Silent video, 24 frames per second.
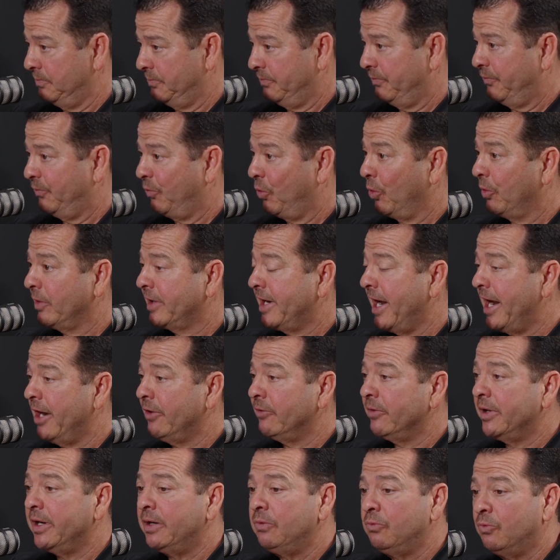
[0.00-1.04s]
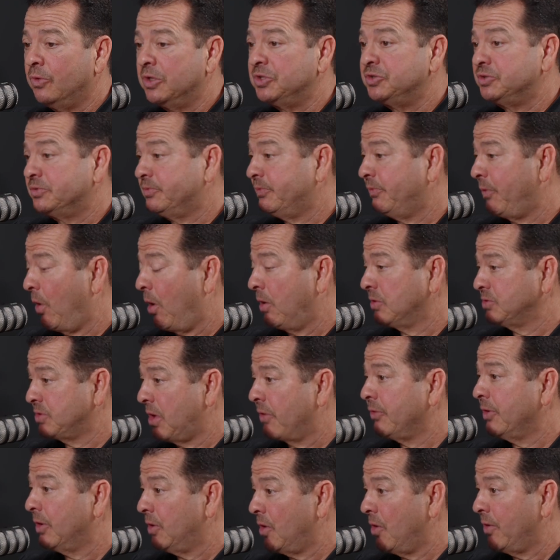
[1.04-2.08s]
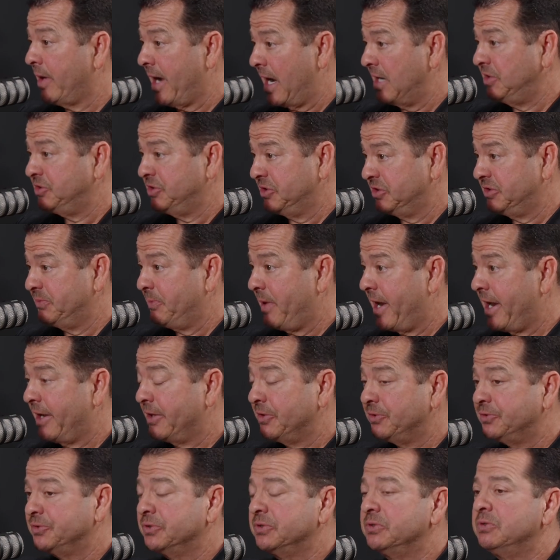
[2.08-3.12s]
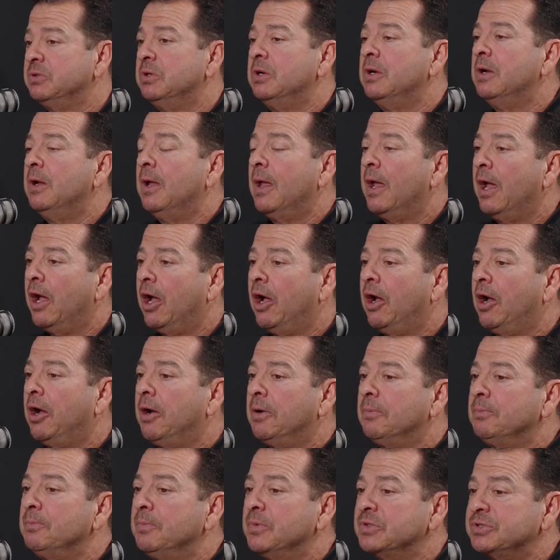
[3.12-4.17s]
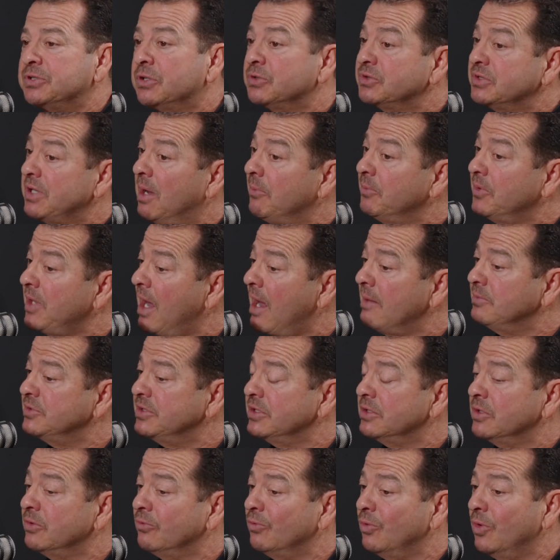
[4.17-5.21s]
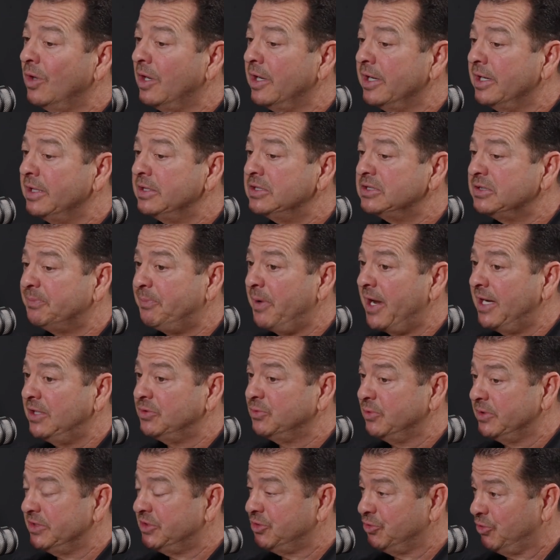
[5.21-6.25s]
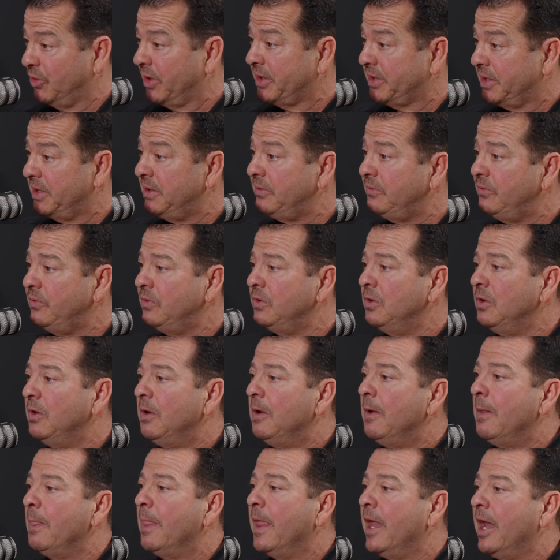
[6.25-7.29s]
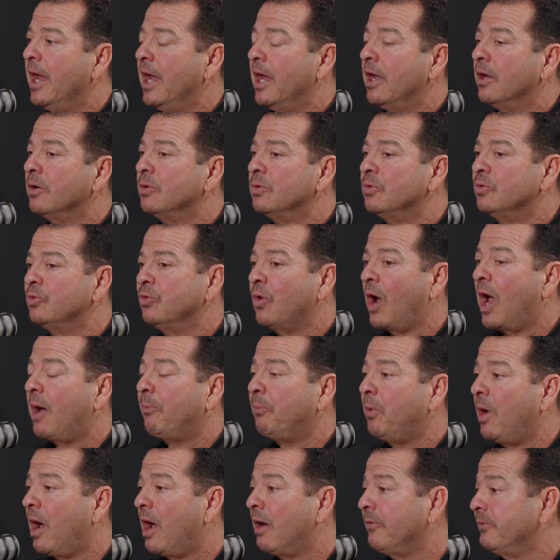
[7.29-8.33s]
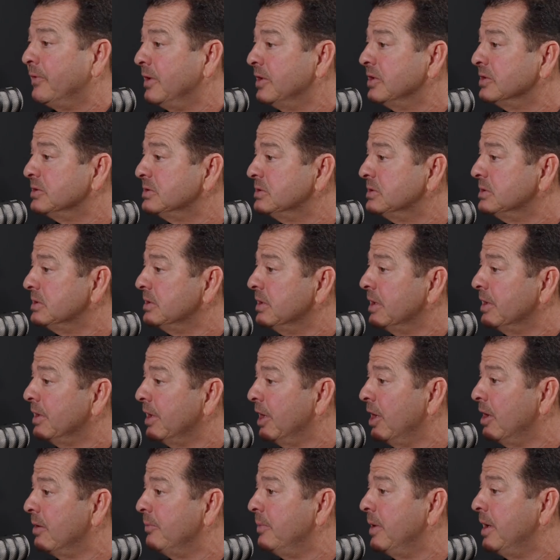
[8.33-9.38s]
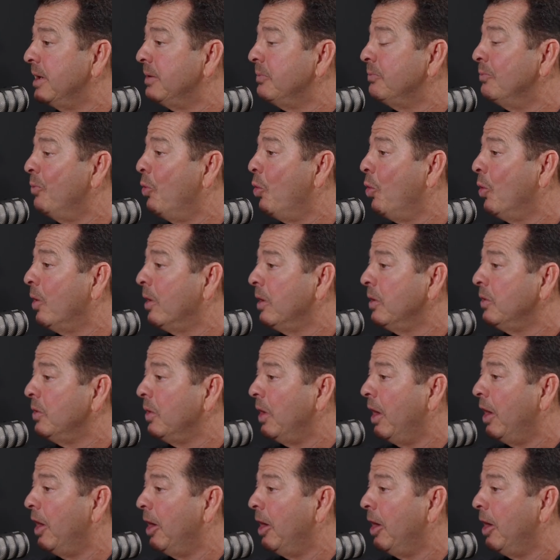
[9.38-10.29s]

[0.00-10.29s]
for catering, which falls on the locations manager. So sometimes they're really space restrictive, and drop off is a little bit more